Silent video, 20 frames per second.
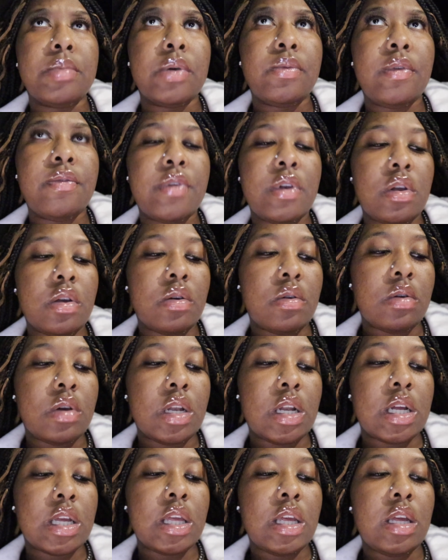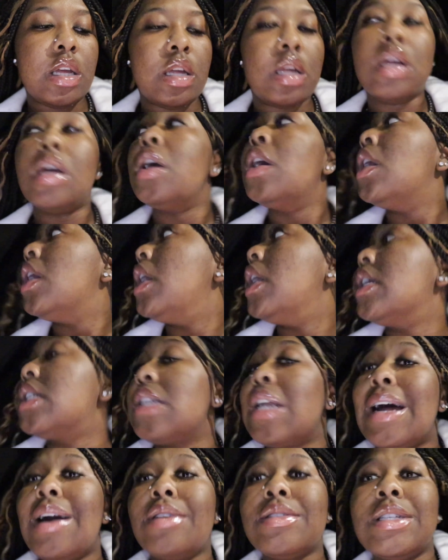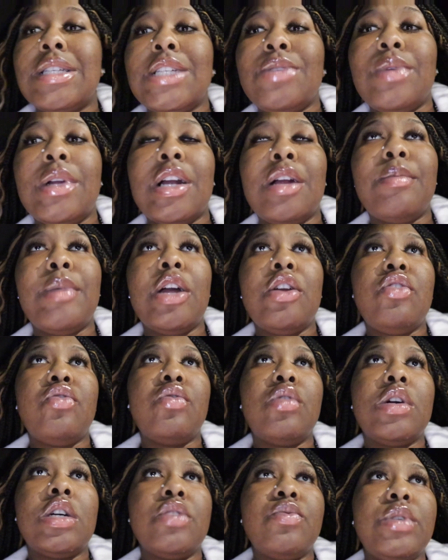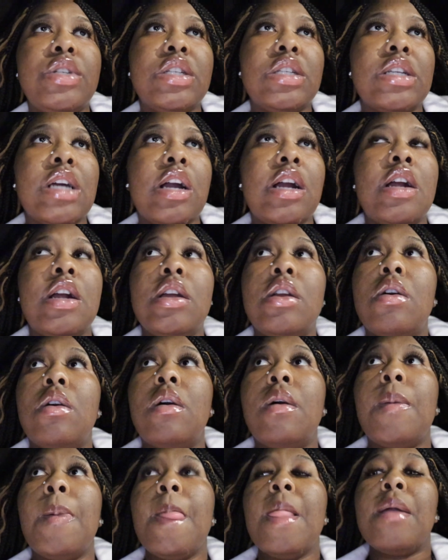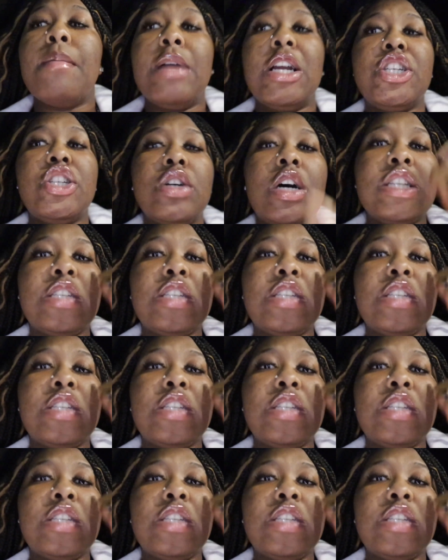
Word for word: But we finna go clock in into the house and see what everybody doing, because we just got here, y'all. Make sure